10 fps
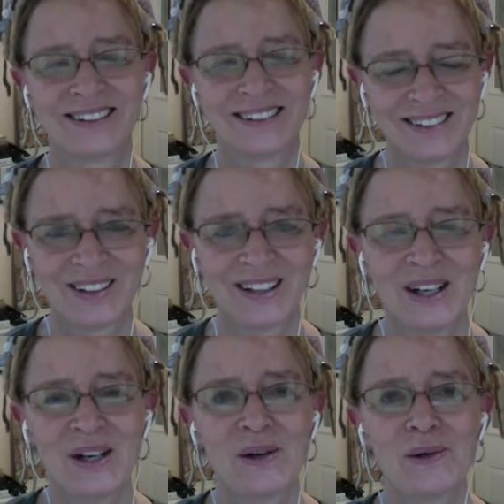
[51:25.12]
Okay.
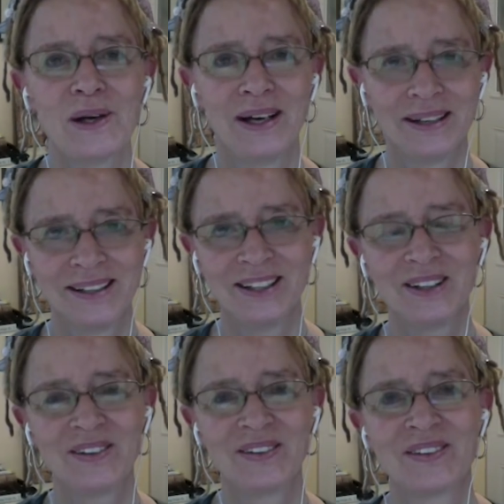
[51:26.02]
your
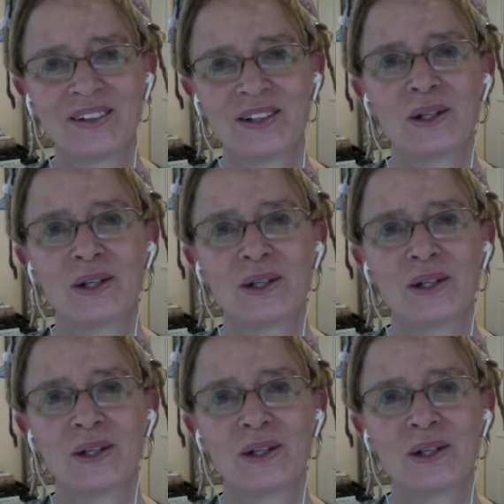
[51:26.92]
failing vision